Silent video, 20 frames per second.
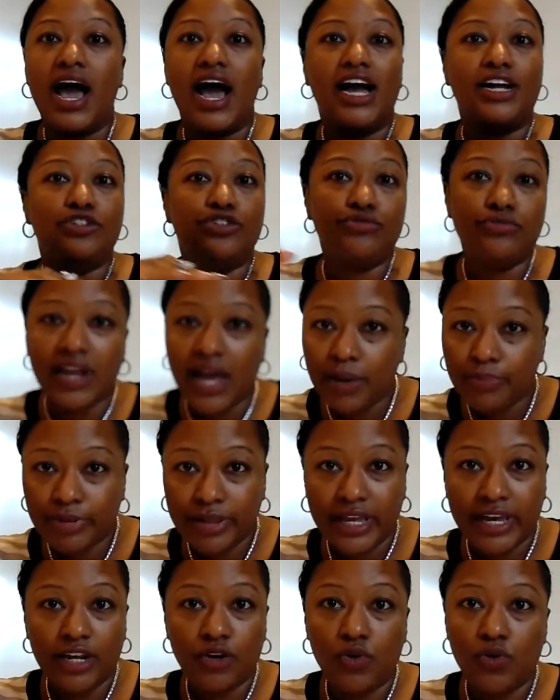I do not
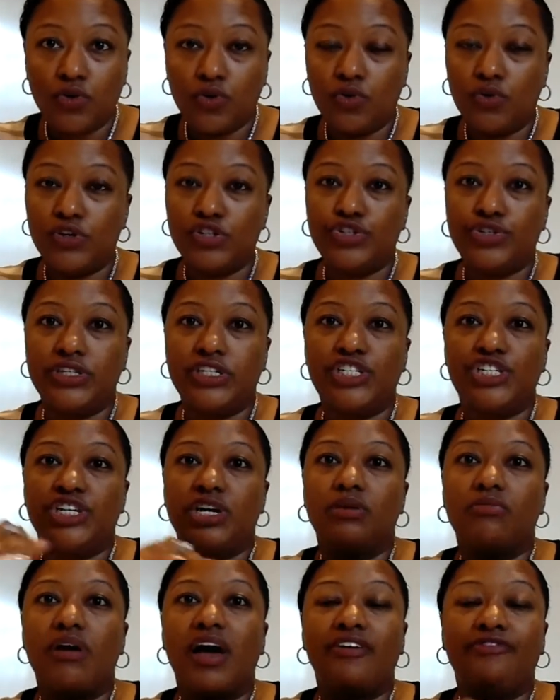plan on going to the
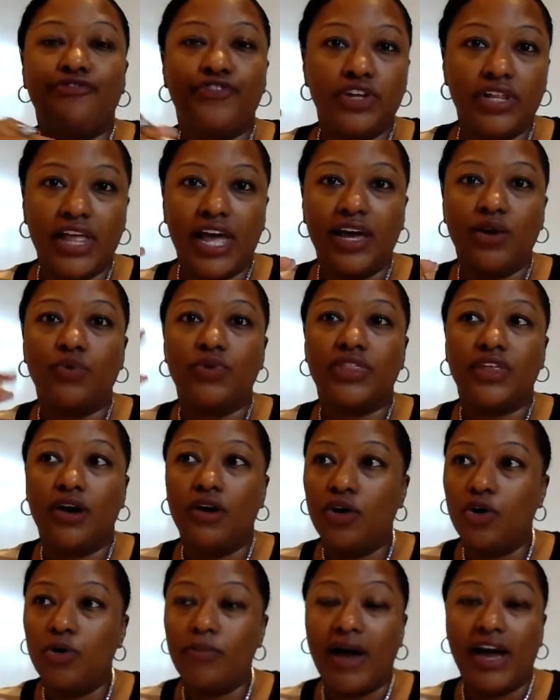gym. I feel like with the
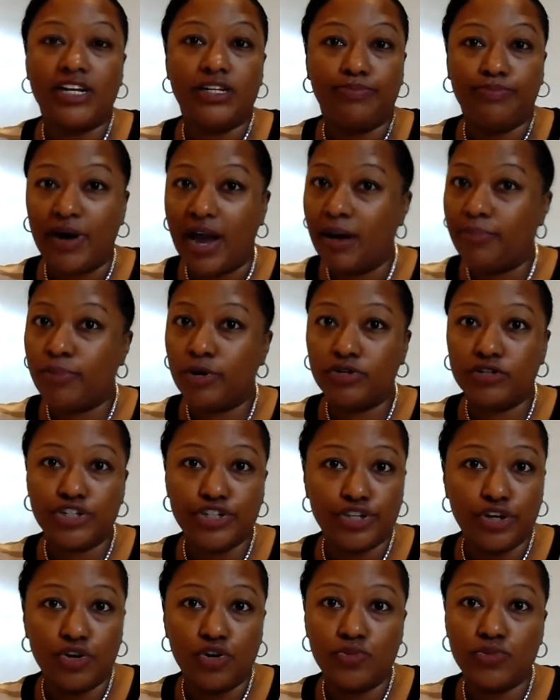home, I
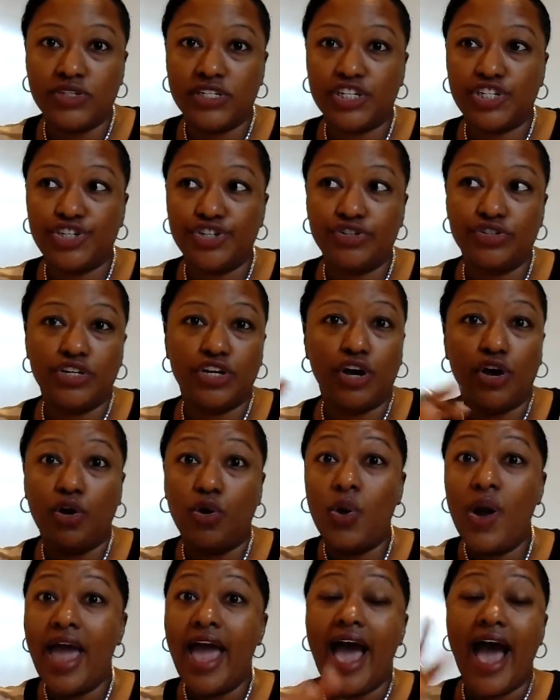purchased a home 6 years
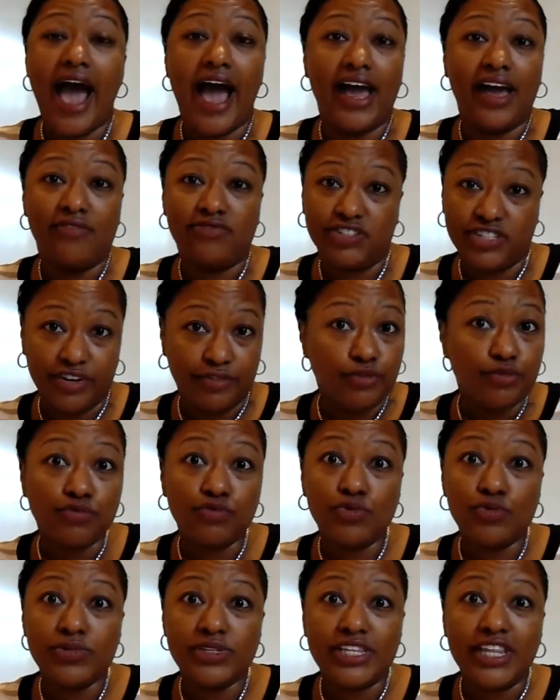ago. I have several
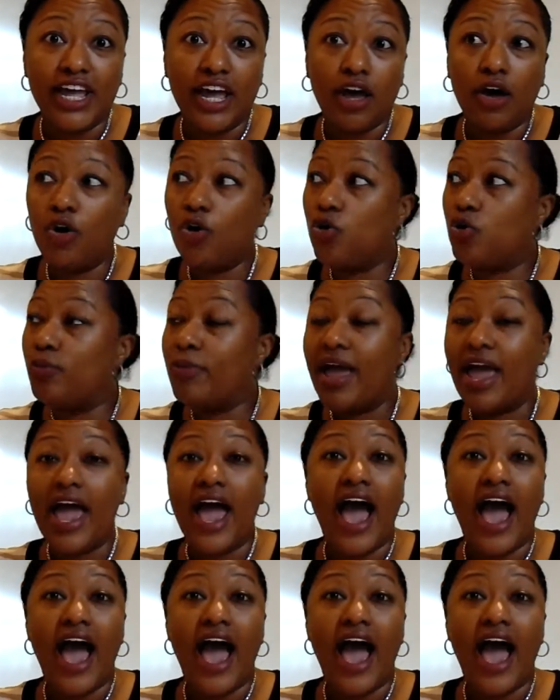rooms in that home.